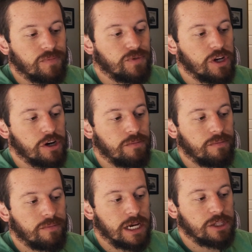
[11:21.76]

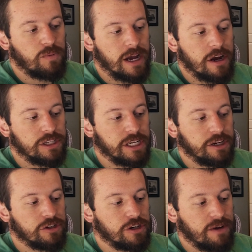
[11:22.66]
So that's why our
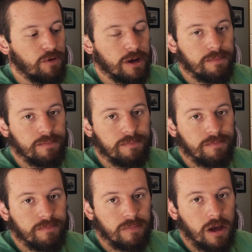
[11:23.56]
stickers are different
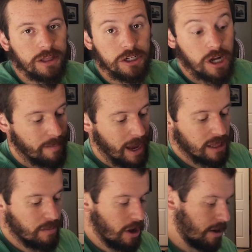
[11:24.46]
on the top
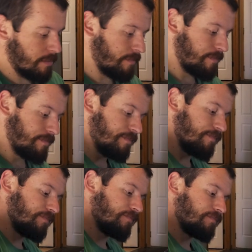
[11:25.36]
and the bottom.
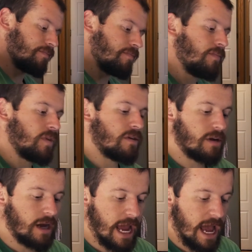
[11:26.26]

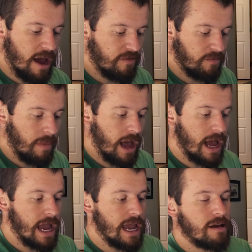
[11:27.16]
I have
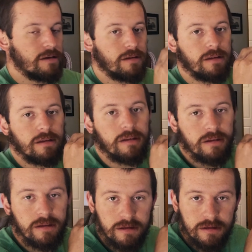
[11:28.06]
my
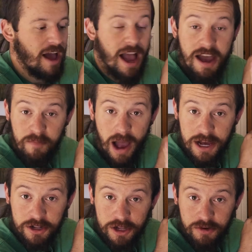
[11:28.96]

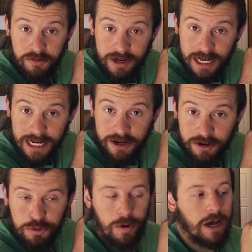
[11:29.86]
cologne in here
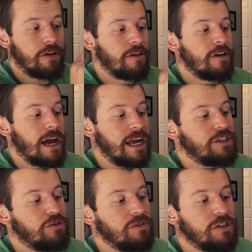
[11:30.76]
as well. I
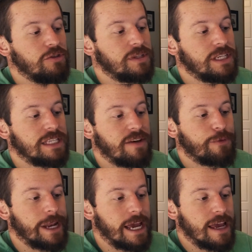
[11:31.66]
do use this
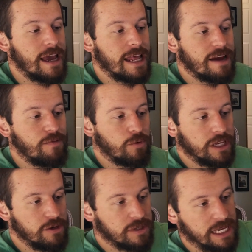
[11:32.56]
every day, and I've
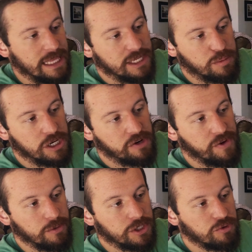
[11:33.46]
only used like this much of
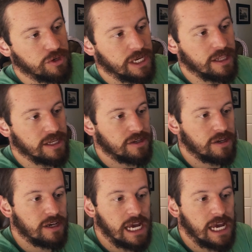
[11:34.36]
it, which is ridiculous.